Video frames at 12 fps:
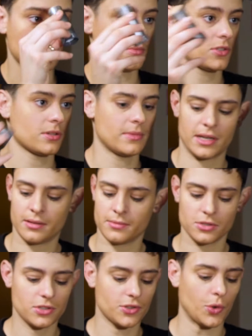So my name
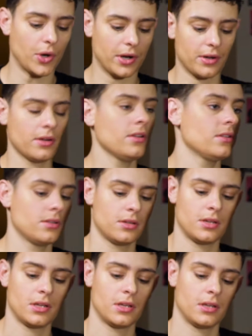is Thorn.
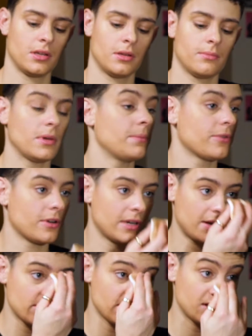My
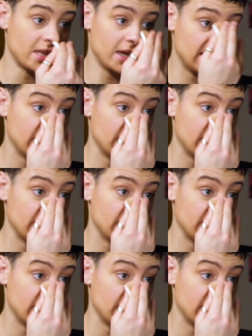pronouns are they,